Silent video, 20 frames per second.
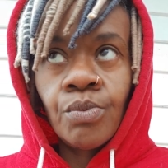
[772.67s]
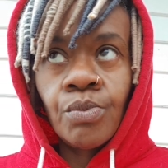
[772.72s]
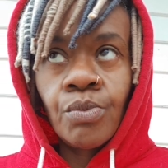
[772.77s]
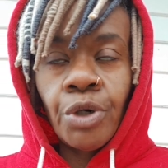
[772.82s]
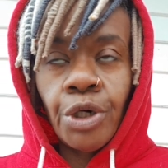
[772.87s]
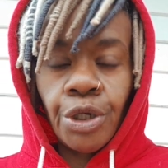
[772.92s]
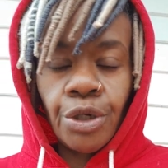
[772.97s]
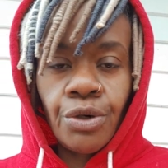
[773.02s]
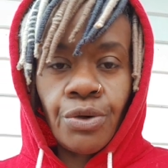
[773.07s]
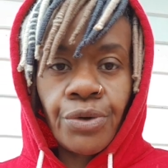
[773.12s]

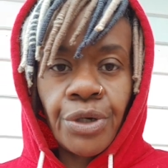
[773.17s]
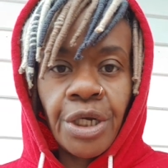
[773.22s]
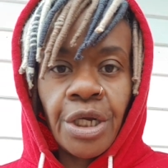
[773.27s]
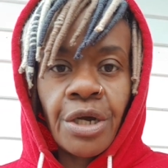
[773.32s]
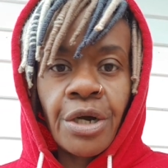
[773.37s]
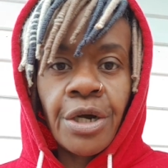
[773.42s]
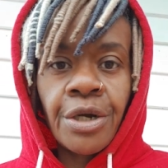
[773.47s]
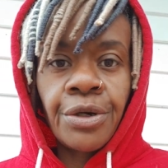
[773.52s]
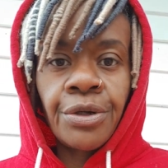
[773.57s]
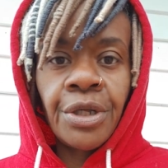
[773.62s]
are you going
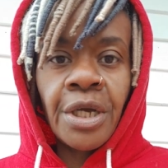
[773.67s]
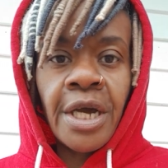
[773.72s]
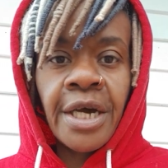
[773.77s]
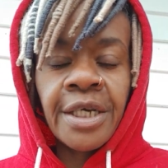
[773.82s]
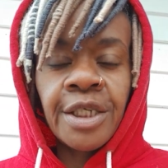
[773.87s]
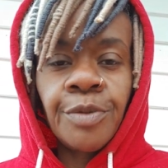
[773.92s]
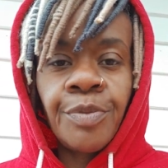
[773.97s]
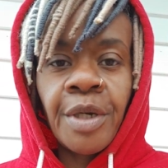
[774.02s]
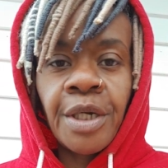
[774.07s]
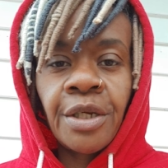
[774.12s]
to honor the
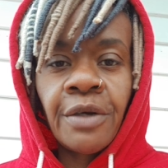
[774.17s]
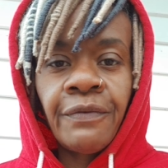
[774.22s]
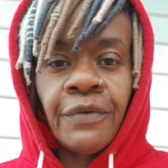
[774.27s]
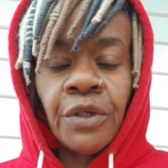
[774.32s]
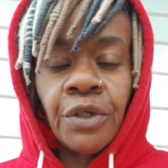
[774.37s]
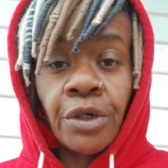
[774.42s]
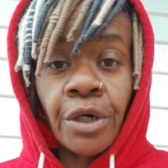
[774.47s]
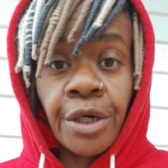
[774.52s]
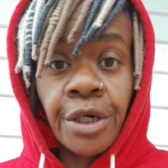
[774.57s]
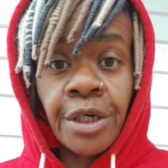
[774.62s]
aspect of the
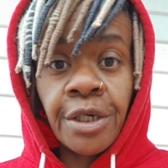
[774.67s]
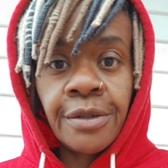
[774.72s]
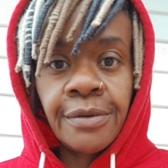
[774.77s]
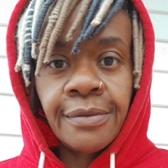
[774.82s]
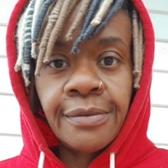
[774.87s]
daughter